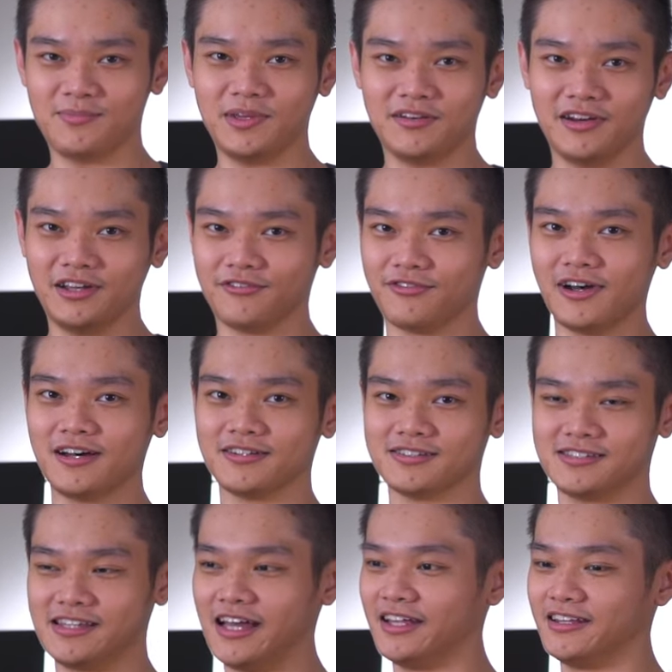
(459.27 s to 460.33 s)
bitrate
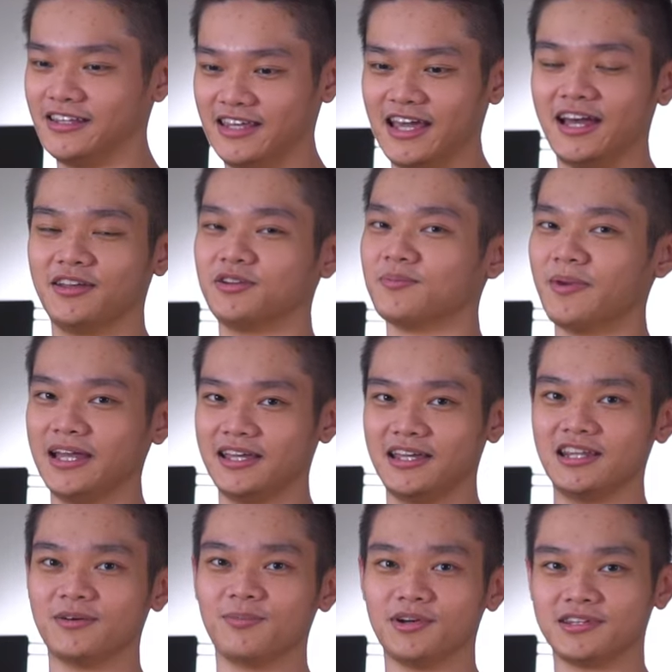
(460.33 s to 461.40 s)
files, then yeah, you might
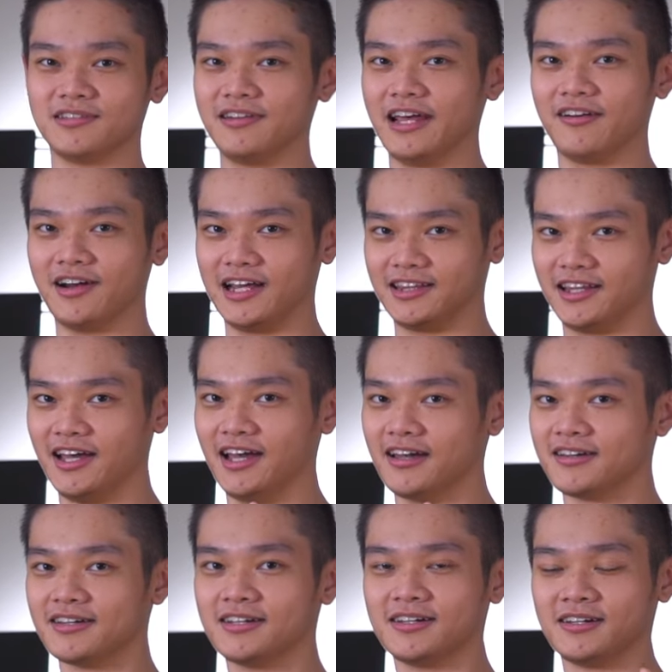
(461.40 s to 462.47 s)
hit a bottleneck right there.